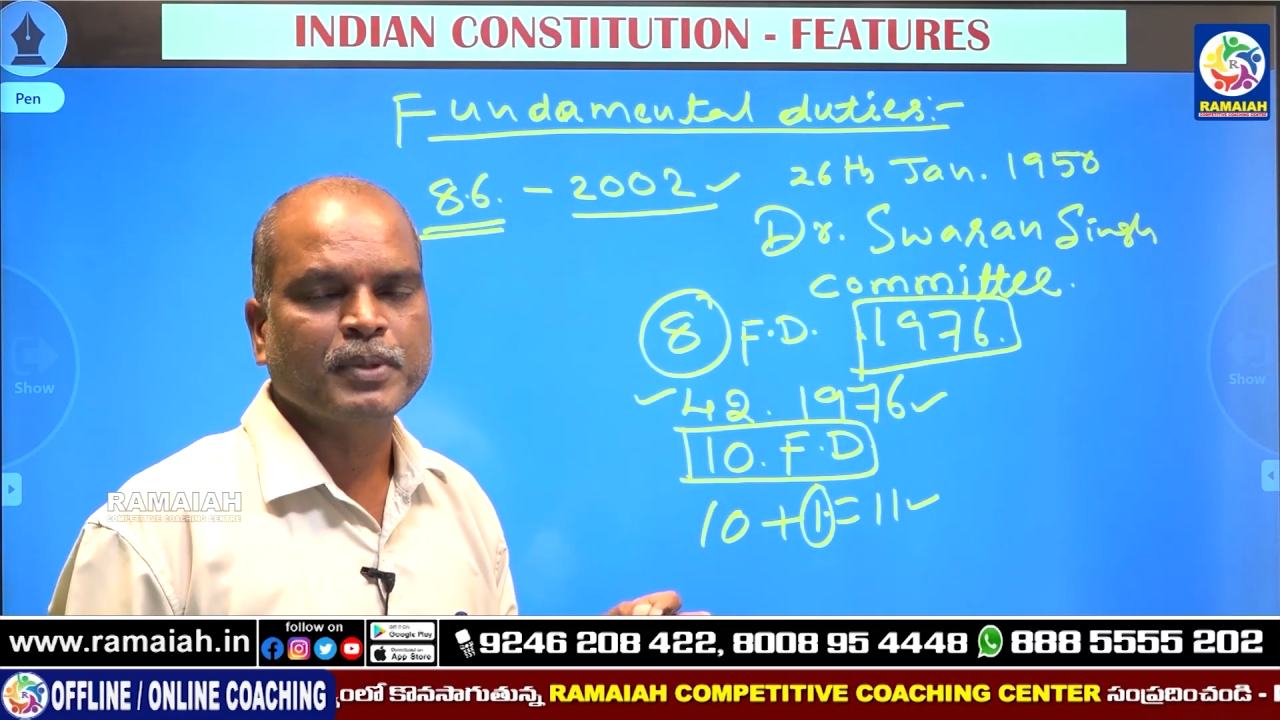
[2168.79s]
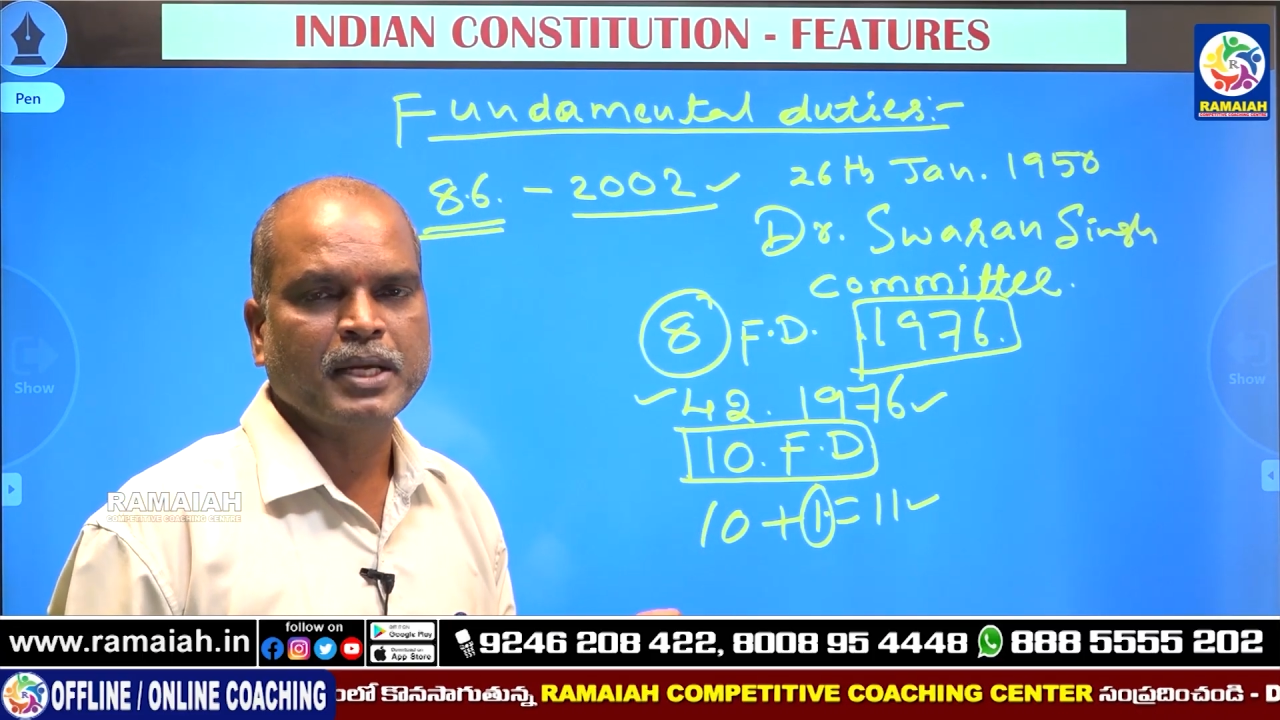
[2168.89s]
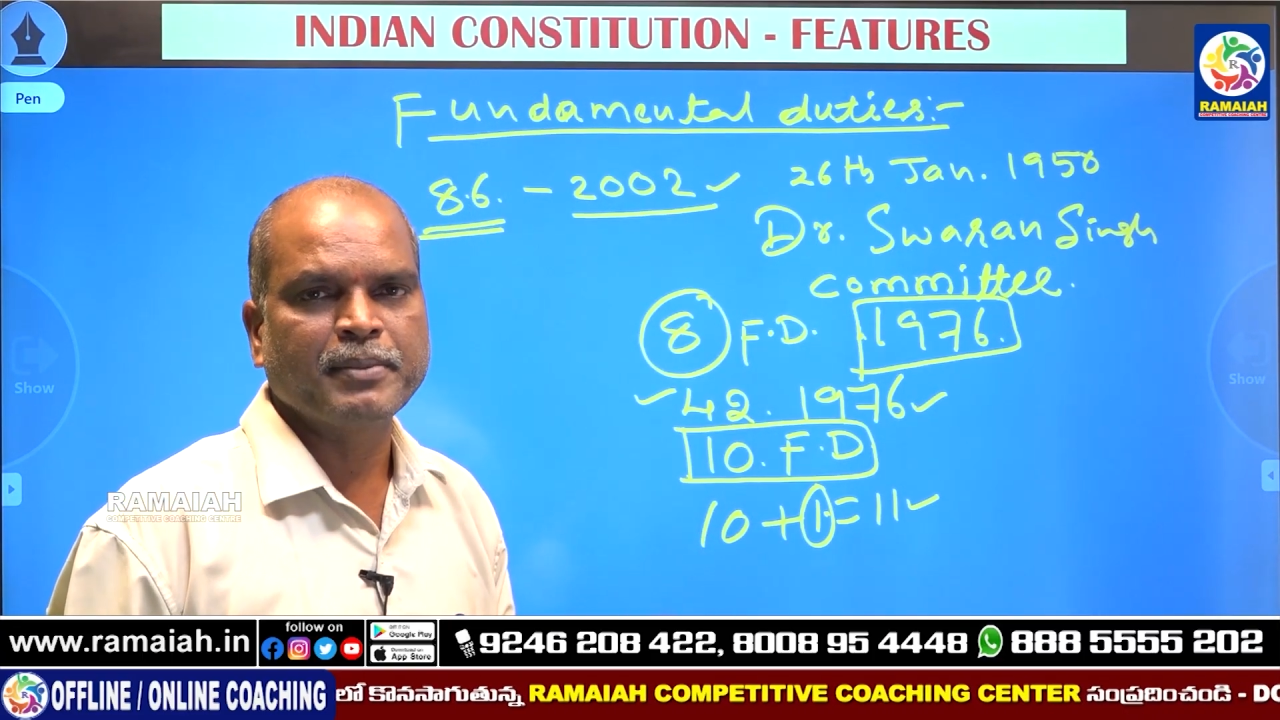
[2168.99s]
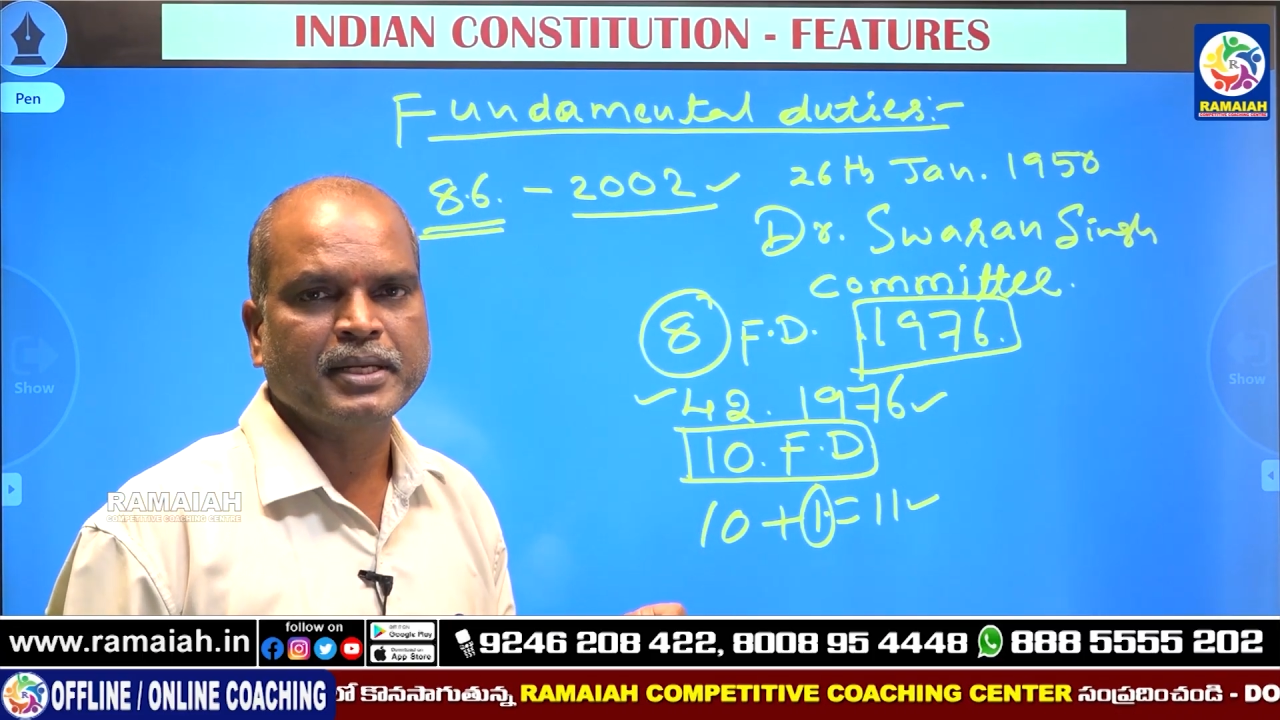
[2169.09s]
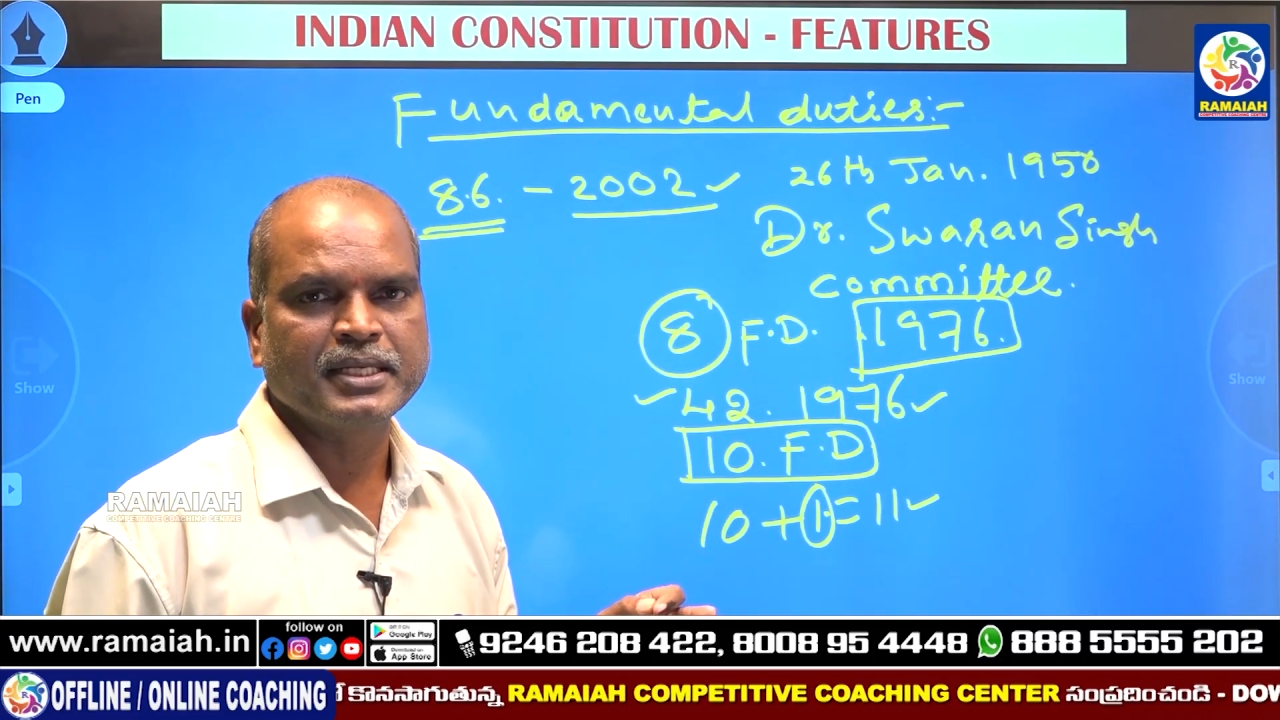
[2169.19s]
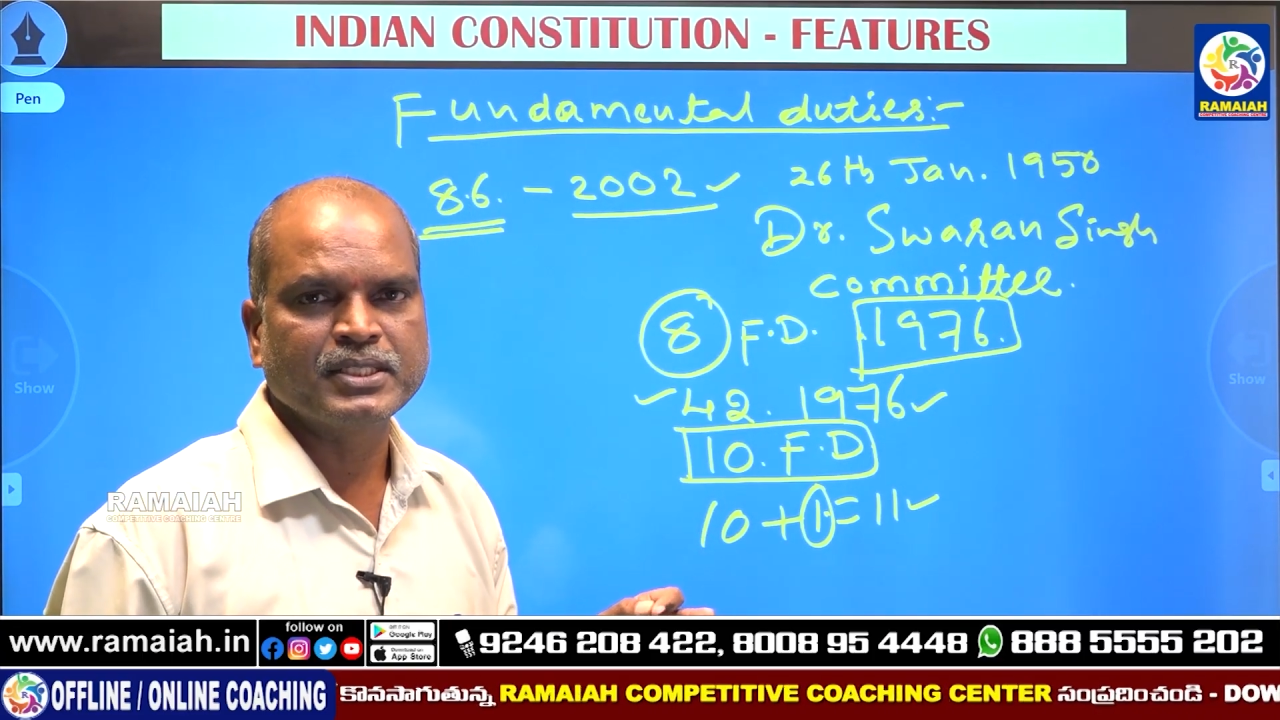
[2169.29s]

primary